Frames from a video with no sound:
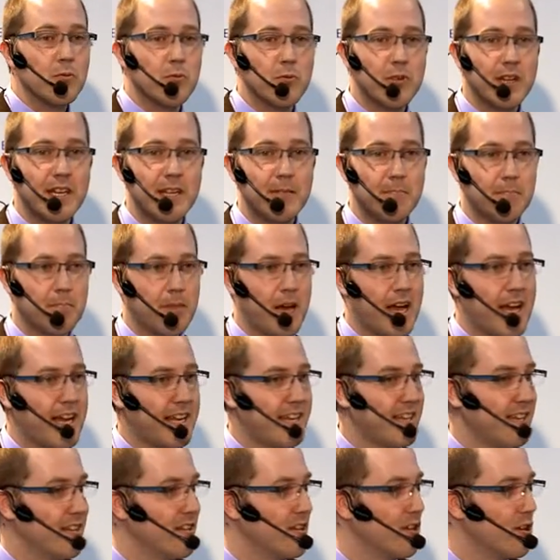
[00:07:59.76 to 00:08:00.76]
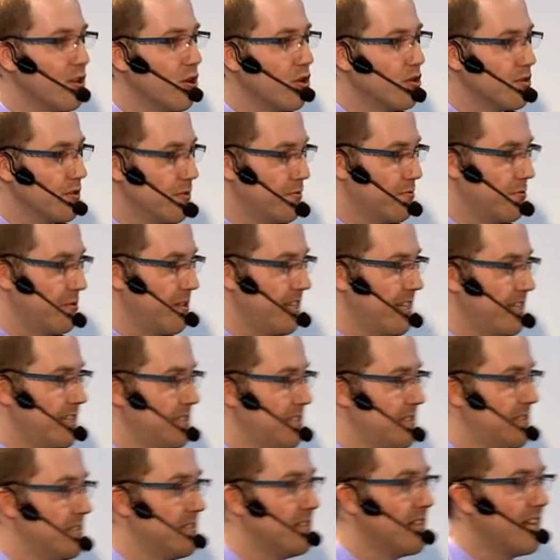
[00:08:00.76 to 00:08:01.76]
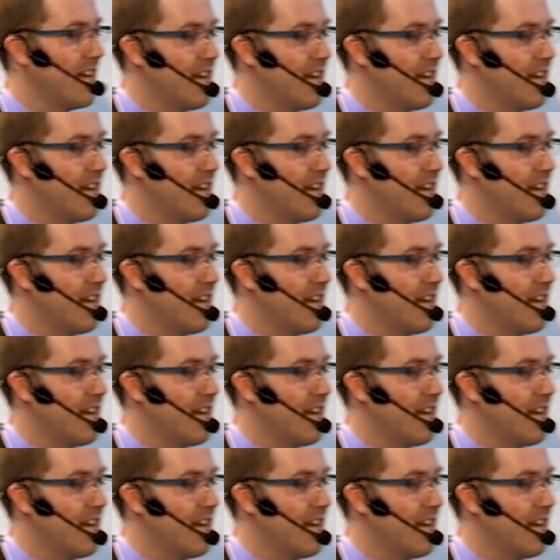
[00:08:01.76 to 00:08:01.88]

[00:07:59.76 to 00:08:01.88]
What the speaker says: We pack a lot of things,